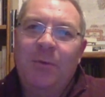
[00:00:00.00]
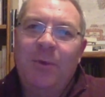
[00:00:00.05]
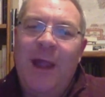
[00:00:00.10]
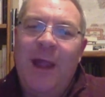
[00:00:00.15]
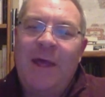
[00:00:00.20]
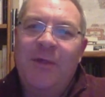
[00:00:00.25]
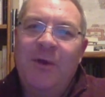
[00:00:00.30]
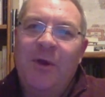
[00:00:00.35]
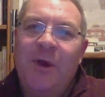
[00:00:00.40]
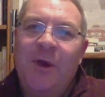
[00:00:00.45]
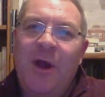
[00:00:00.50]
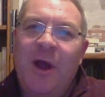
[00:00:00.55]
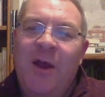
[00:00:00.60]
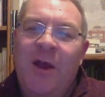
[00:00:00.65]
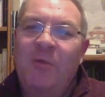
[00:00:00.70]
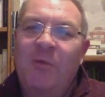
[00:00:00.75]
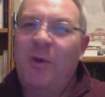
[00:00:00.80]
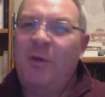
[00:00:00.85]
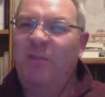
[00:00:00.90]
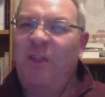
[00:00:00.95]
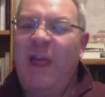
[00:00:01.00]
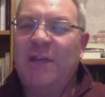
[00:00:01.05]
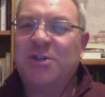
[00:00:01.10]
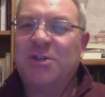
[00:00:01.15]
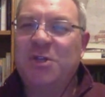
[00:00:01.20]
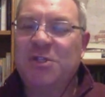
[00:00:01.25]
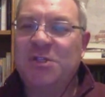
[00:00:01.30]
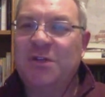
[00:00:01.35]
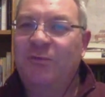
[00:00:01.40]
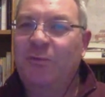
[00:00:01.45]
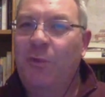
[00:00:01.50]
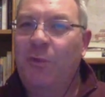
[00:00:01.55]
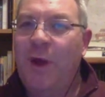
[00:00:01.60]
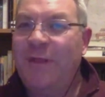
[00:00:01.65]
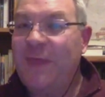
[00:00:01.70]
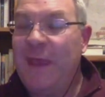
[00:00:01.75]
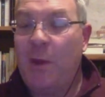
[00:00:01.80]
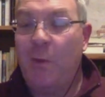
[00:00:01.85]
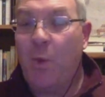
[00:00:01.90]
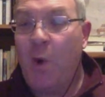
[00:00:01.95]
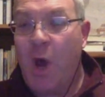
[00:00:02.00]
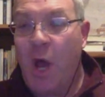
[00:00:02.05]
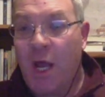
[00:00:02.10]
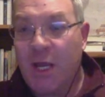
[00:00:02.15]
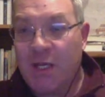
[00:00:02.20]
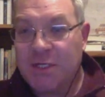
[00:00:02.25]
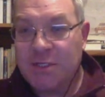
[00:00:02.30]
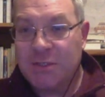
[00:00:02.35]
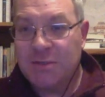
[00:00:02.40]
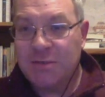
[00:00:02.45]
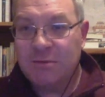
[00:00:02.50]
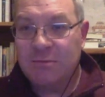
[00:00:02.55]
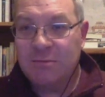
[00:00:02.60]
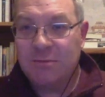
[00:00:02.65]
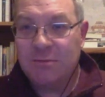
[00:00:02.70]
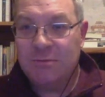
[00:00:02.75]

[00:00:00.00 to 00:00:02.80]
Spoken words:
but rather are the reflections of what they want?